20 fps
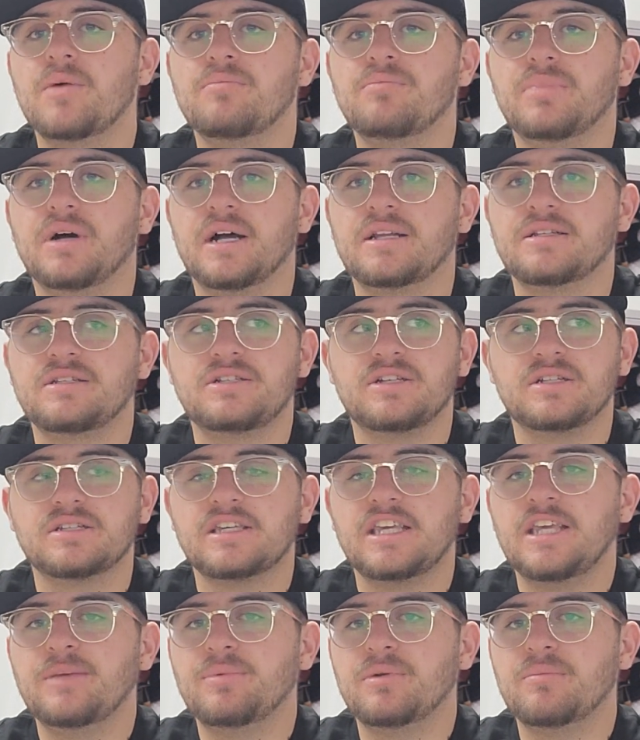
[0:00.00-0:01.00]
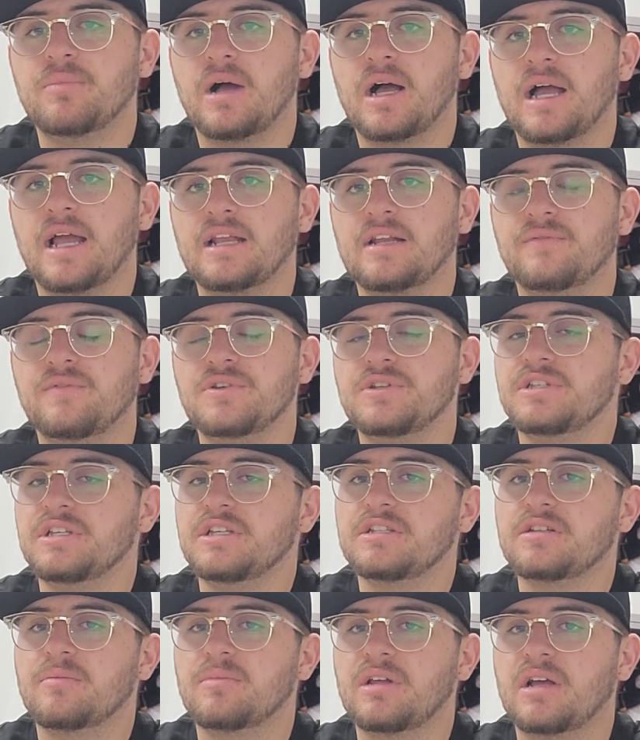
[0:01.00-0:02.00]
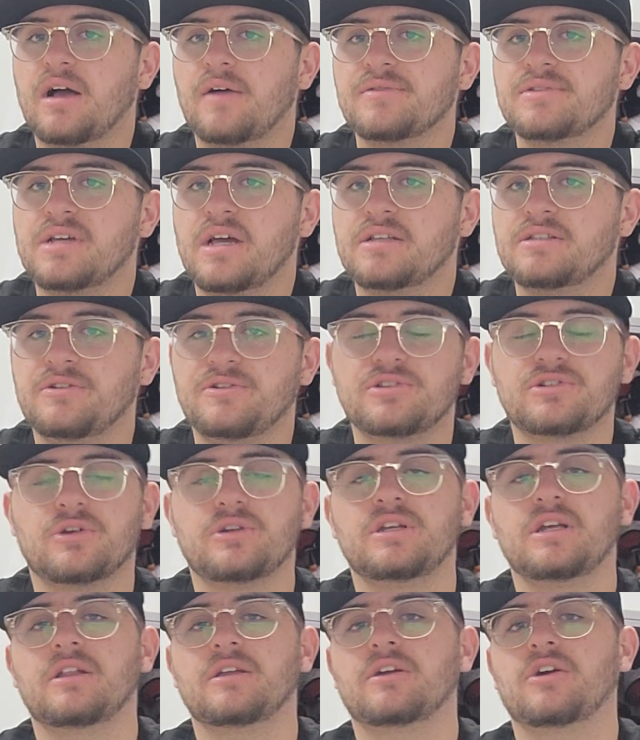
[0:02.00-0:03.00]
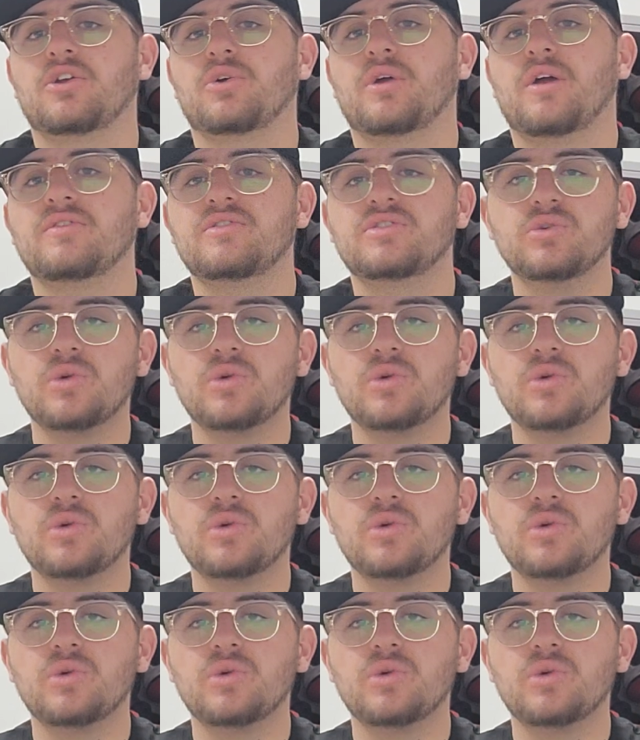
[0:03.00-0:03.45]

but just keep in mind, if you see somebody offsides and you start yelling at our refs,